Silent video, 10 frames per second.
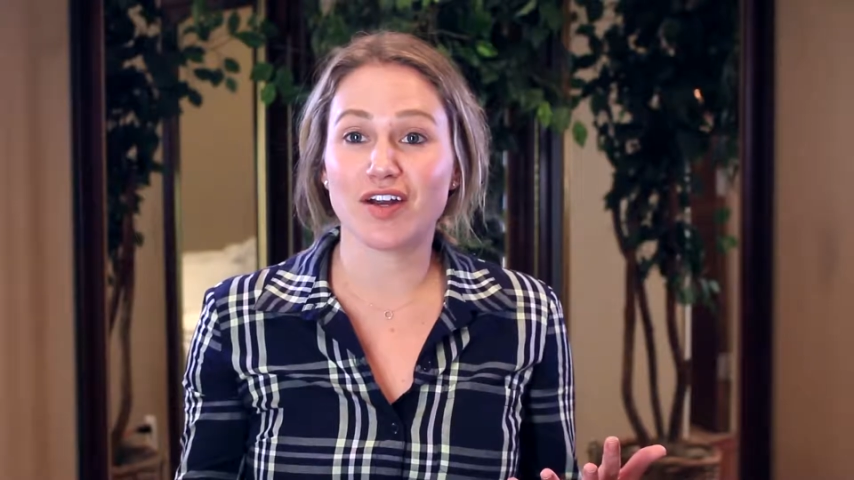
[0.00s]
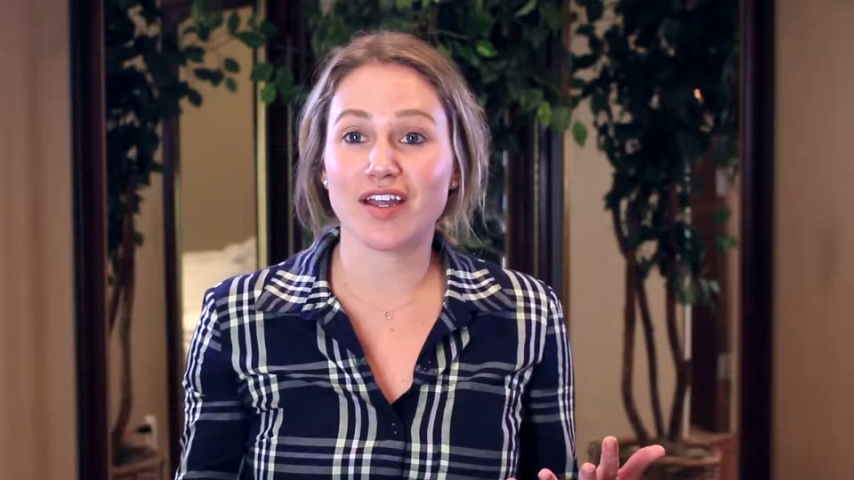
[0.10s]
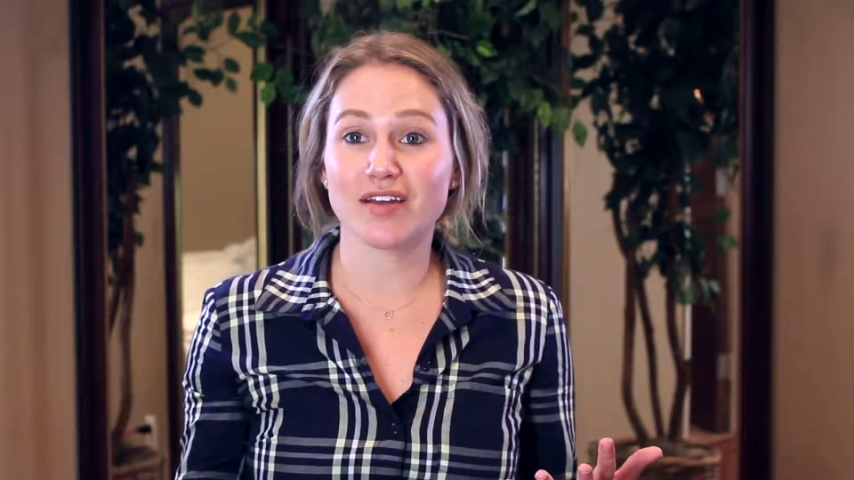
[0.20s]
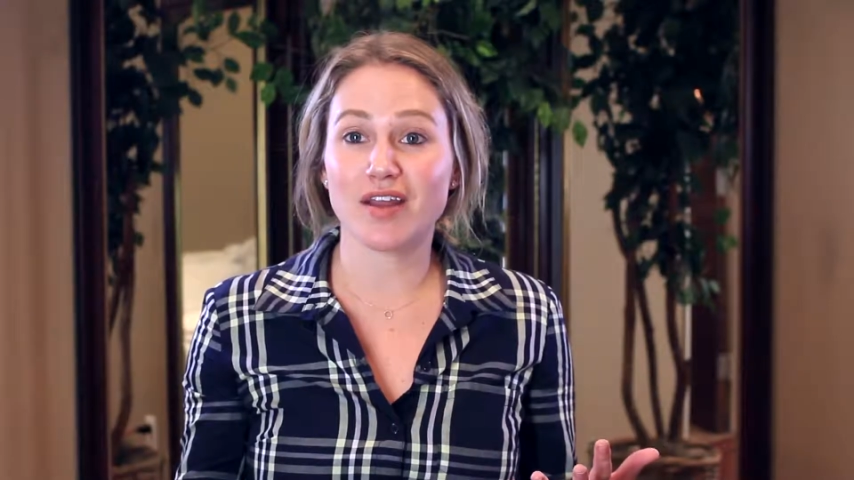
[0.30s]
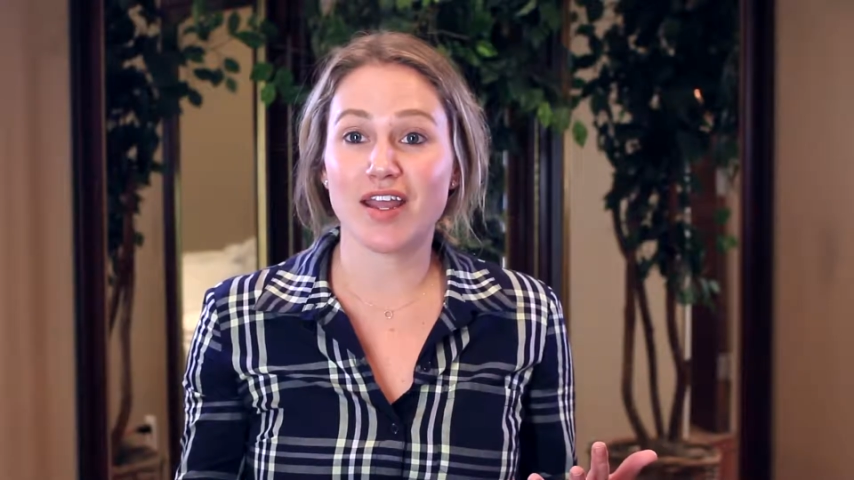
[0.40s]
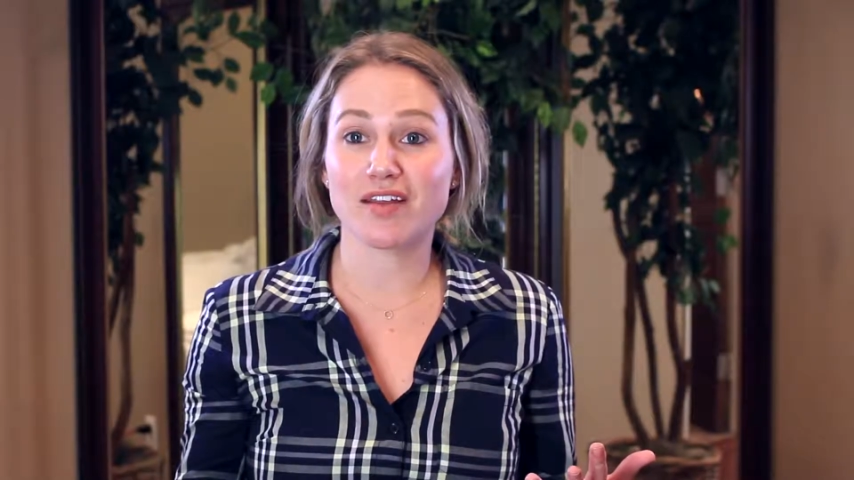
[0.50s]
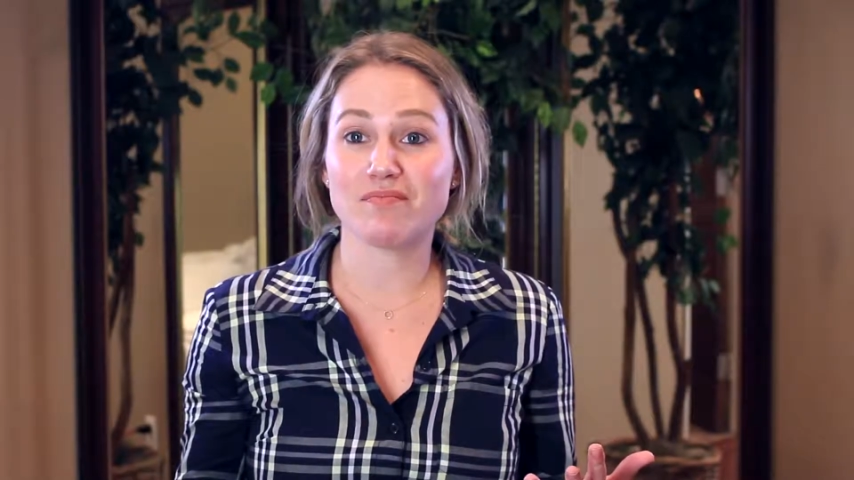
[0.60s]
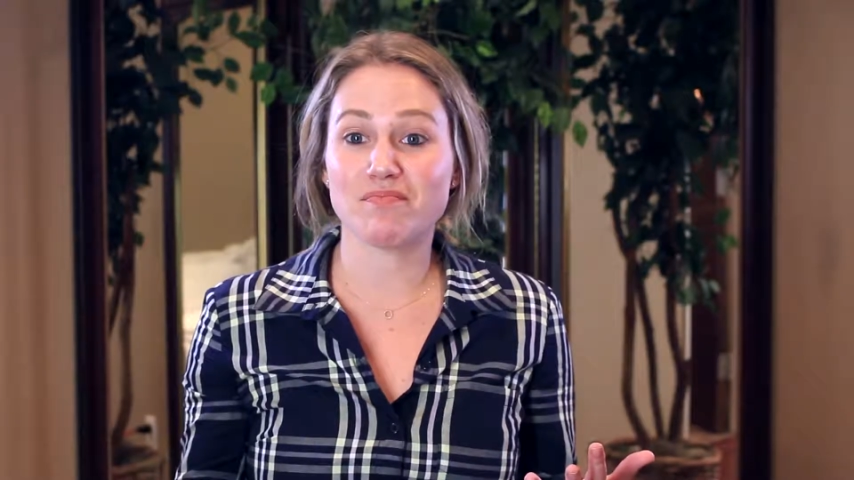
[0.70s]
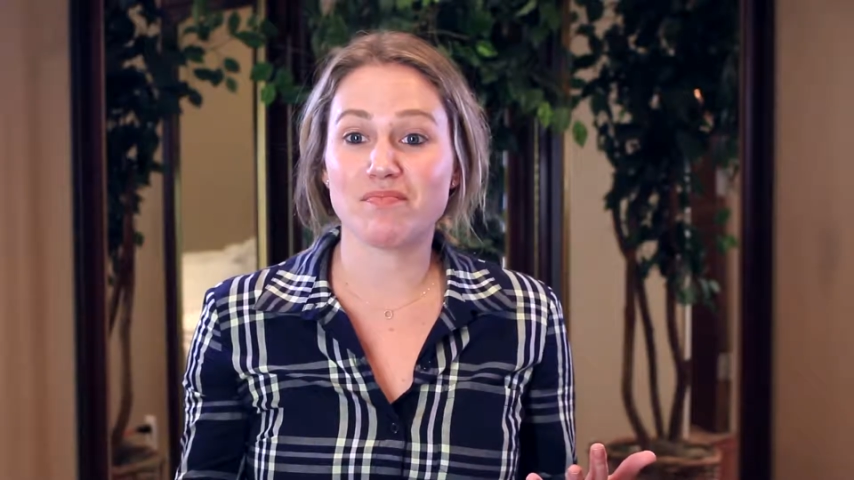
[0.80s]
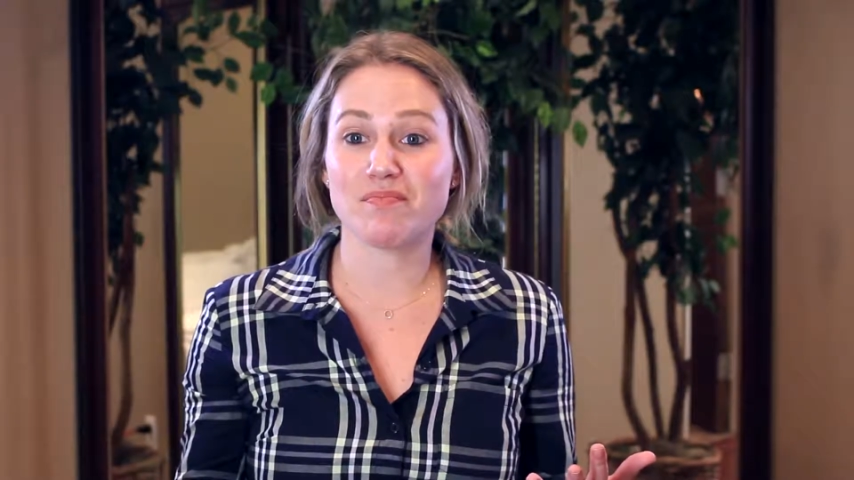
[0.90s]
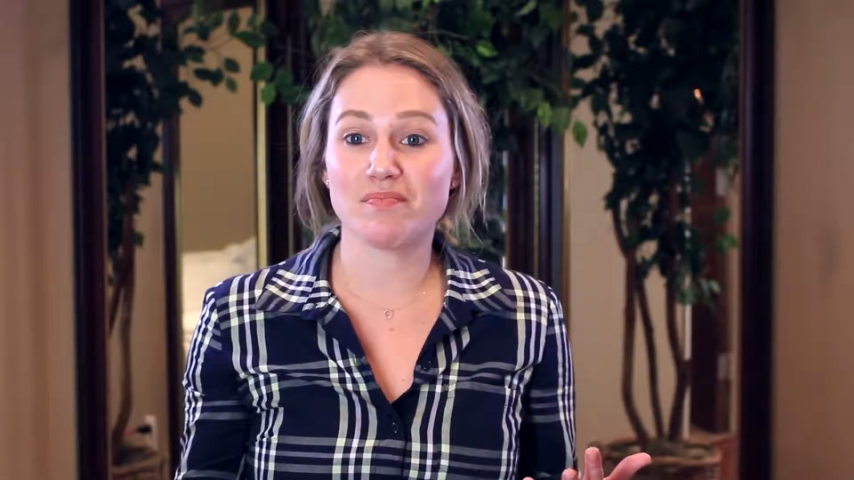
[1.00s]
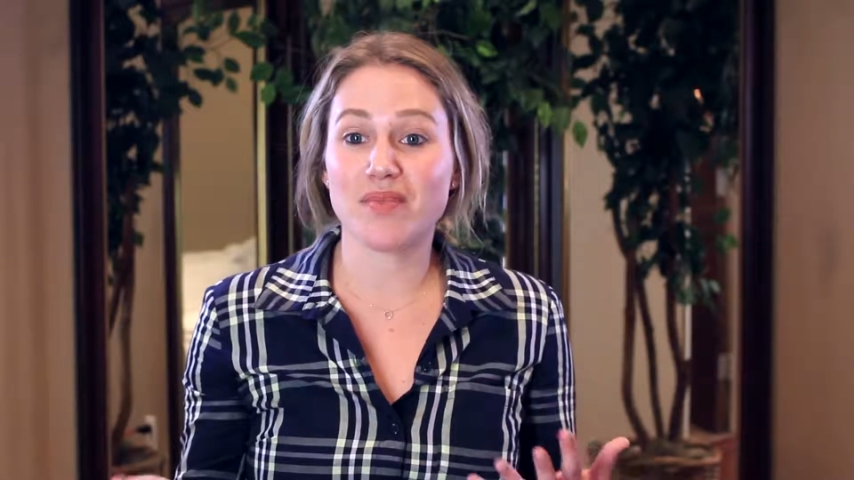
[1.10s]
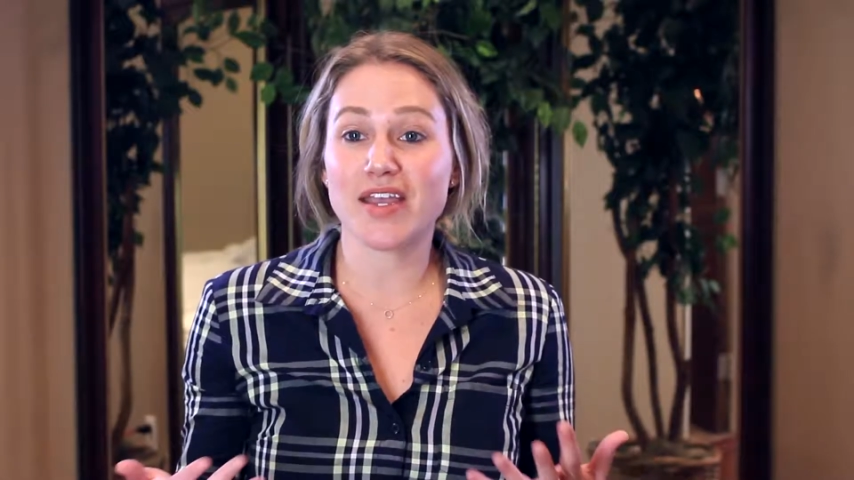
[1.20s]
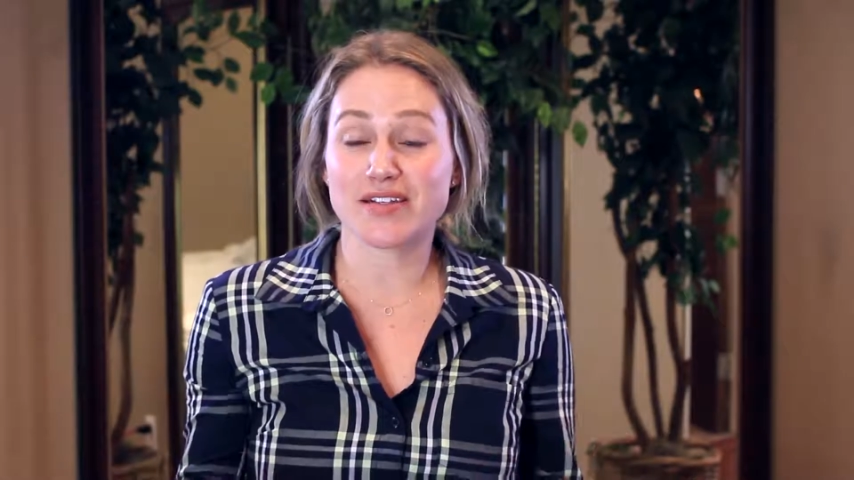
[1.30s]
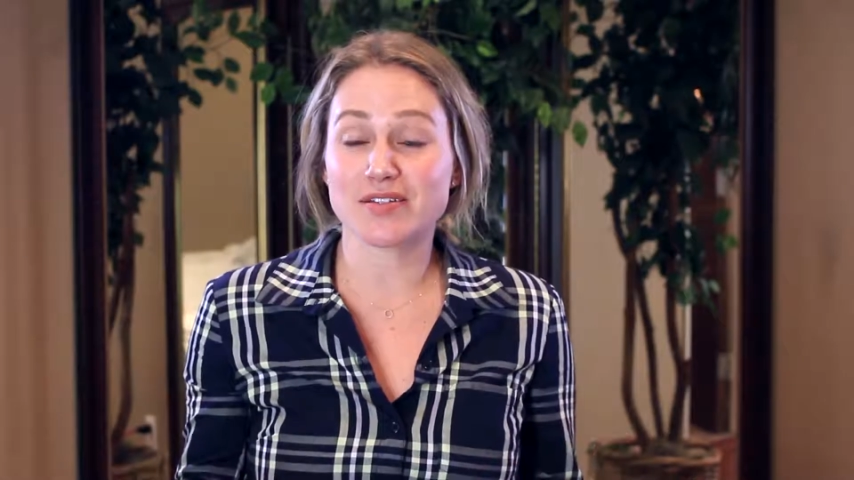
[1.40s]
it
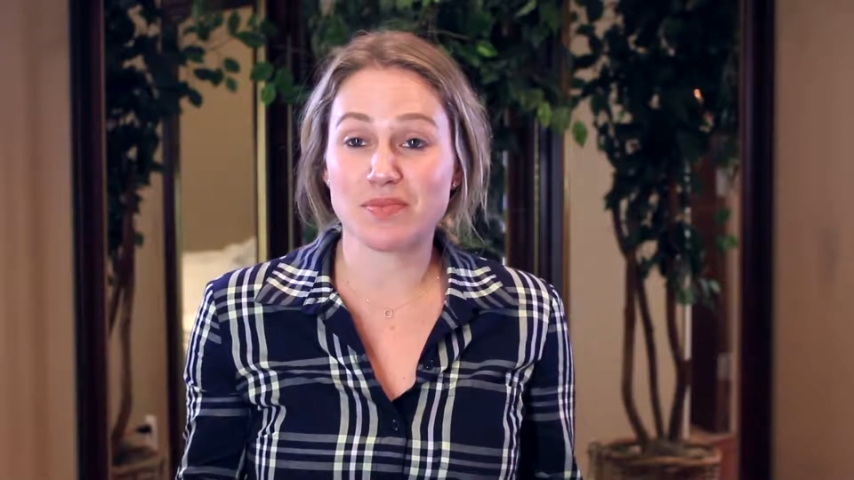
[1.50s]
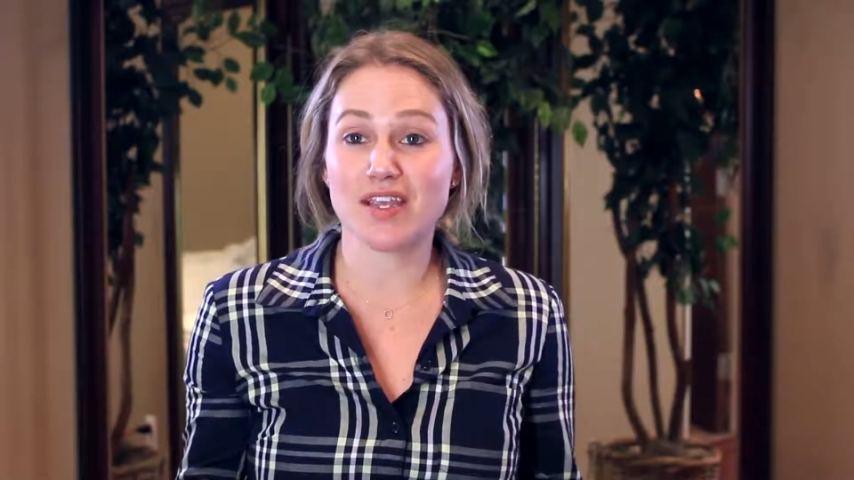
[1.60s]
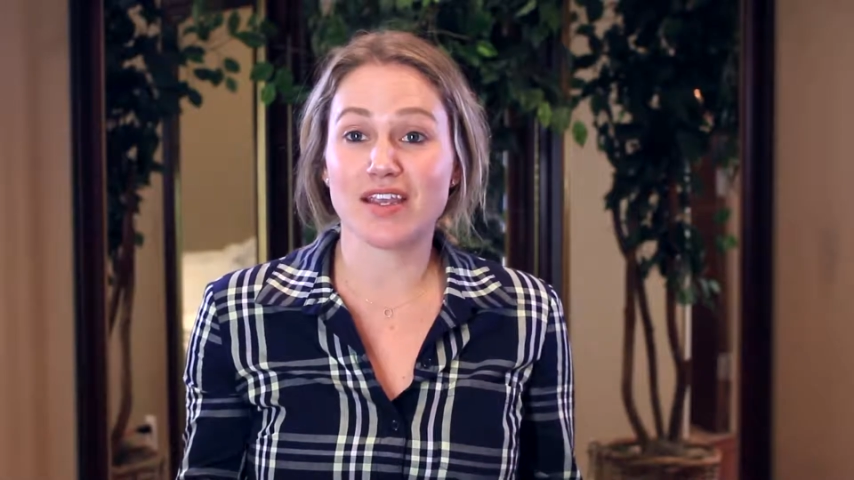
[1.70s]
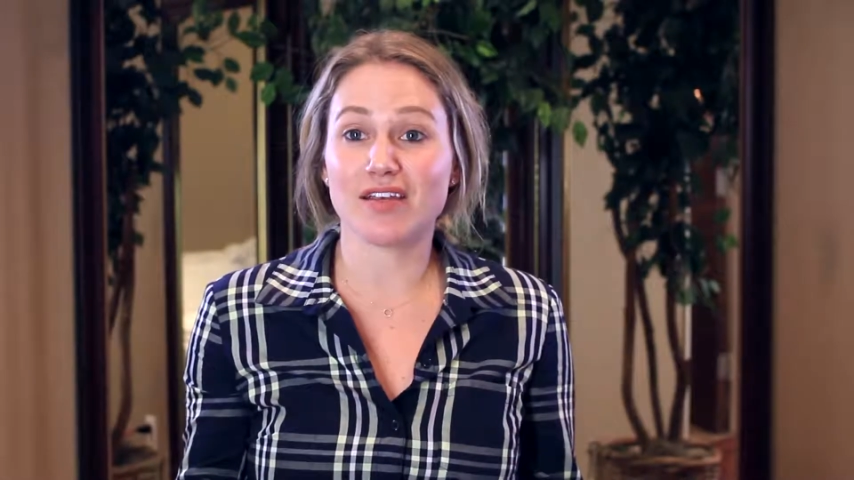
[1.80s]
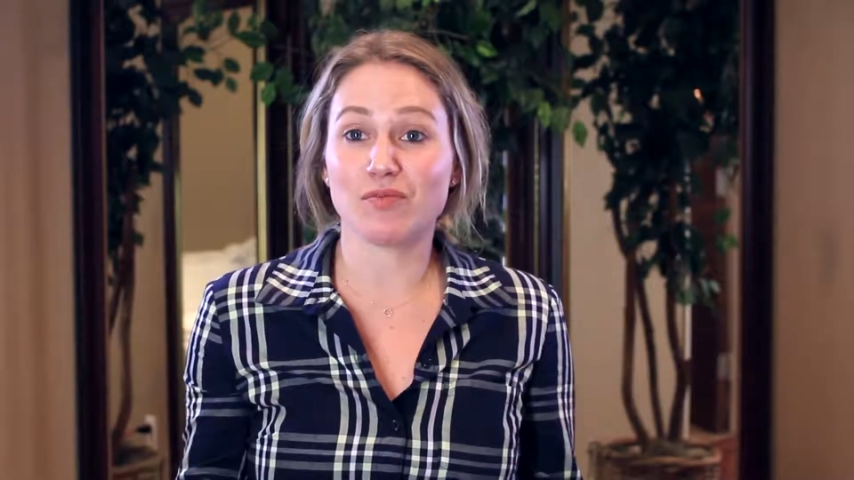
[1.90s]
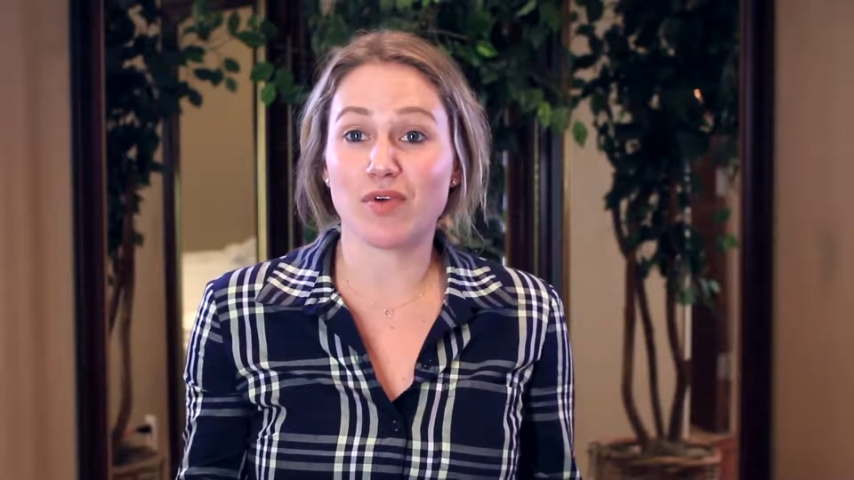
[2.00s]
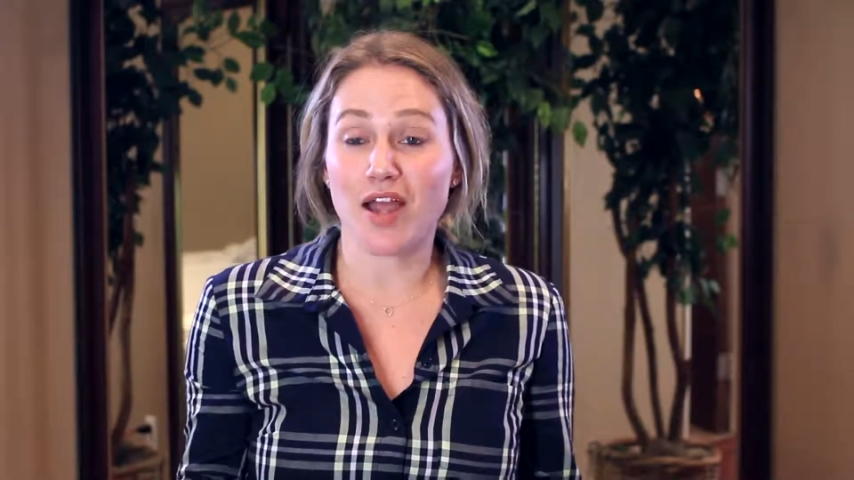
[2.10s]
makes me